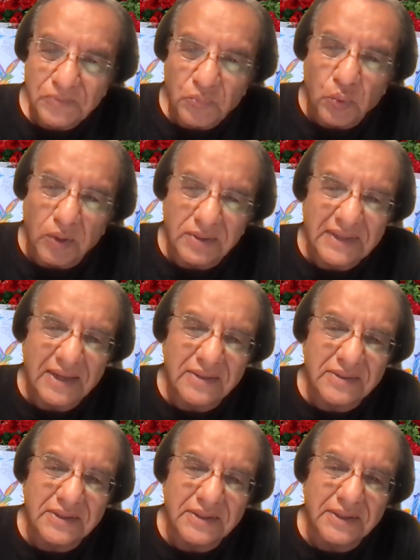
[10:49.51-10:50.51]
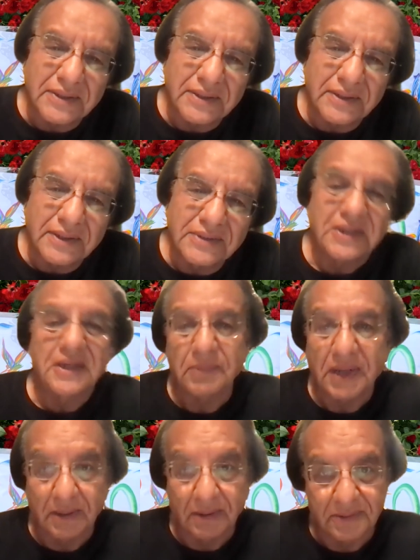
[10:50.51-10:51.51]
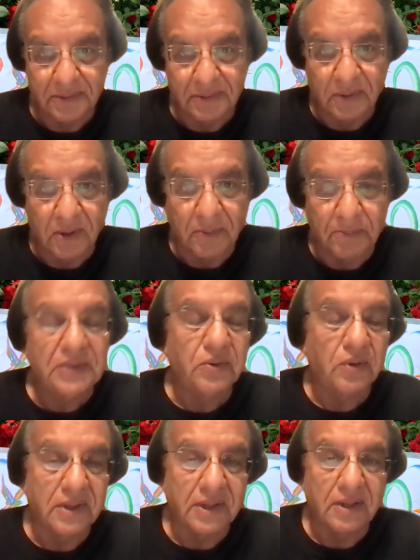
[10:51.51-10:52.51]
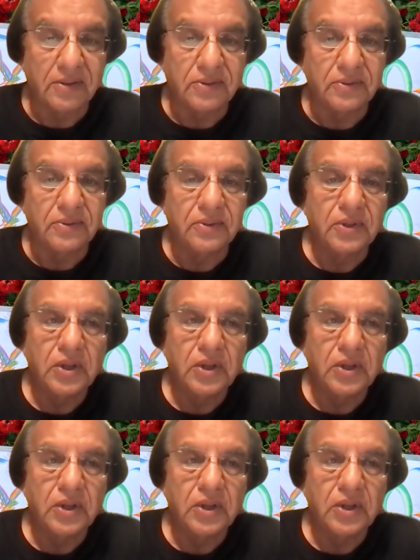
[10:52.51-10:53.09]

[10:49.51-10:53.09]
What that Ethereum cannot do or Bitcoin cannot do?